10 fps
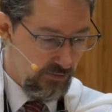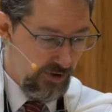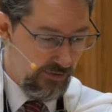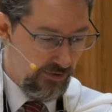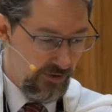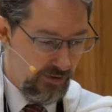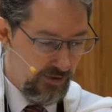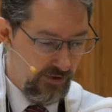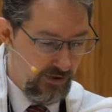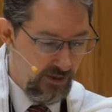rather than
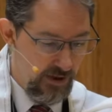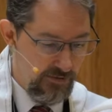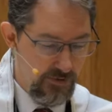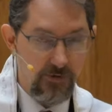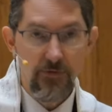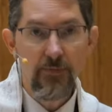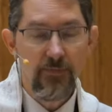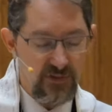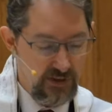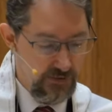living a life of
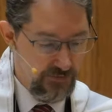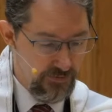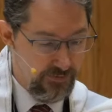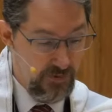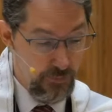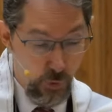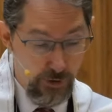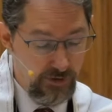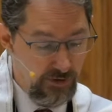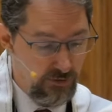
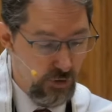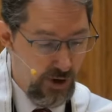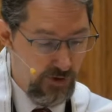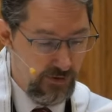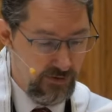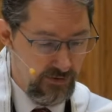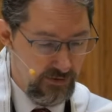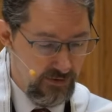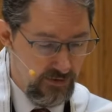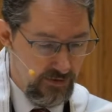self-important drama.
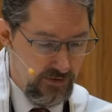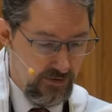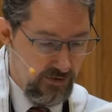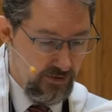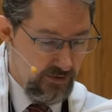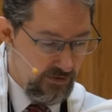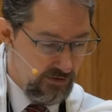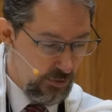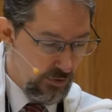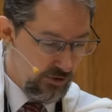
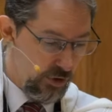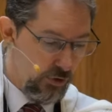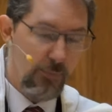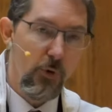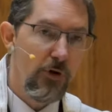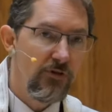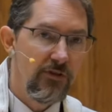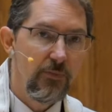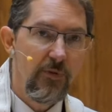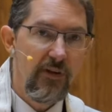And so the Torah
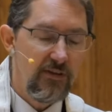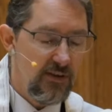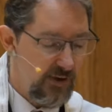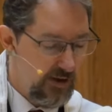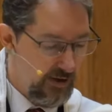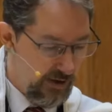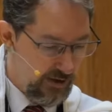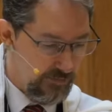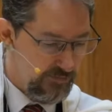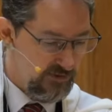portion speaks of
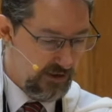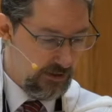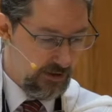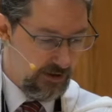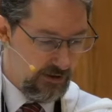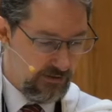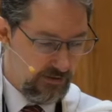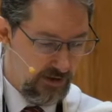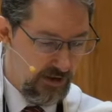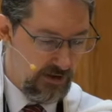Hagar, Sarah,
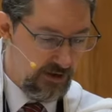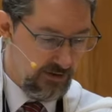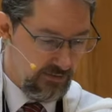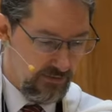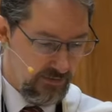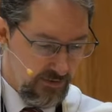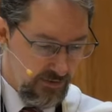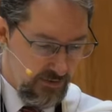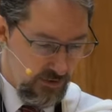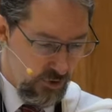and Hannah,
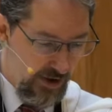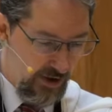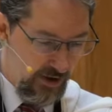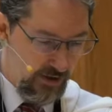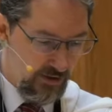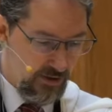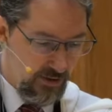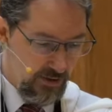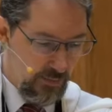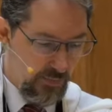
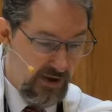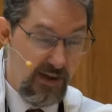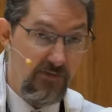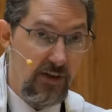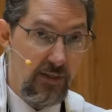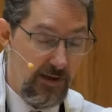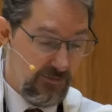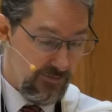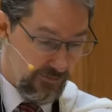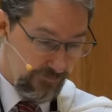creating by giving
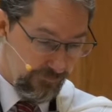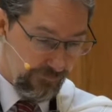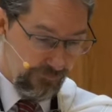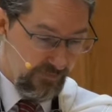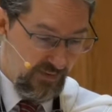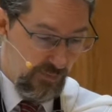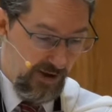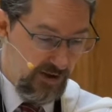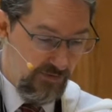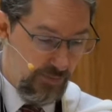life,
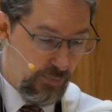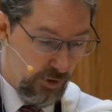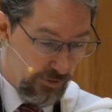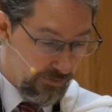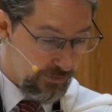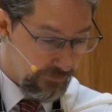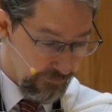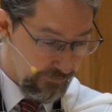by giving birth.